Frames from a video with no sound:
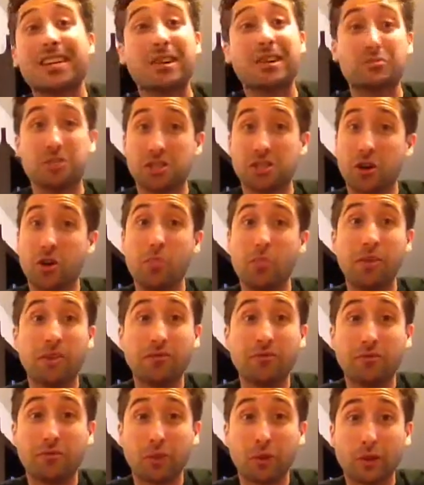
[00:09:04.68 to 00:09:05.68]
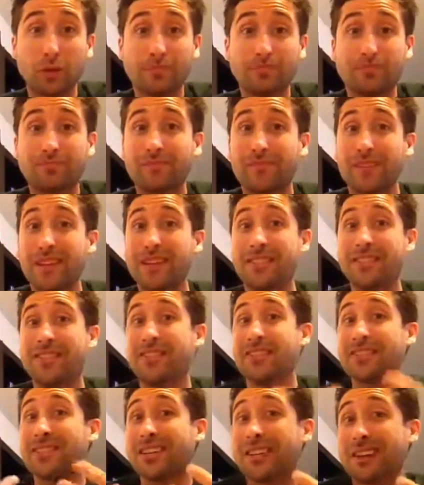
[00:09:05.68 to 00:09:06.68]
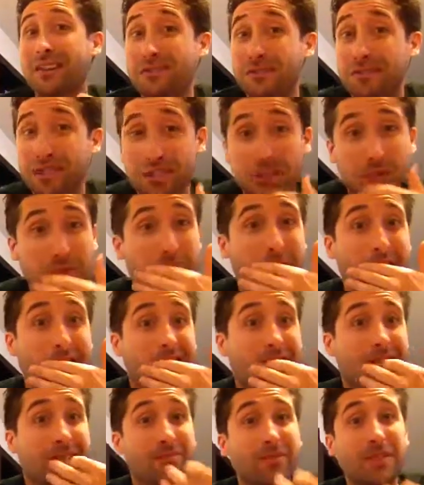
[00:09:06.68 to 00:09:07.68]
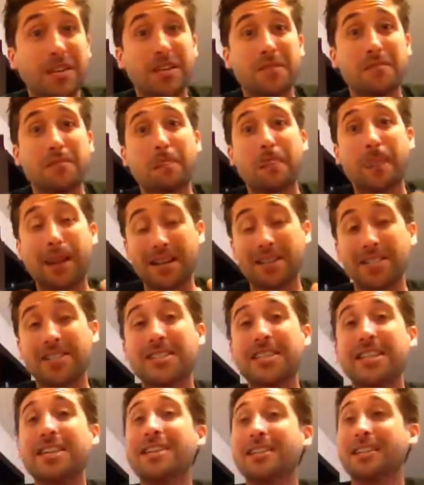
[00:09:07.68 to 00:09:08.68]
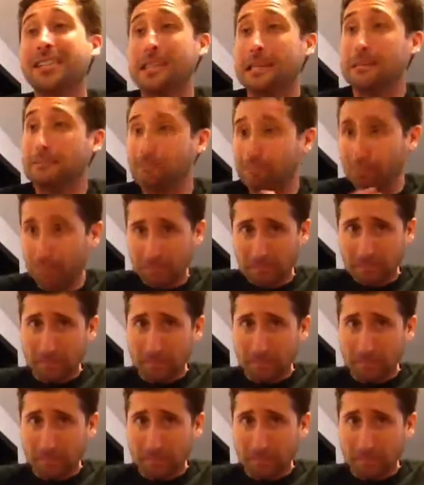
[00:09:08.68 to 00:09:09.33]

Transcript: like I was hoping for, and just like I was expecting, the acidity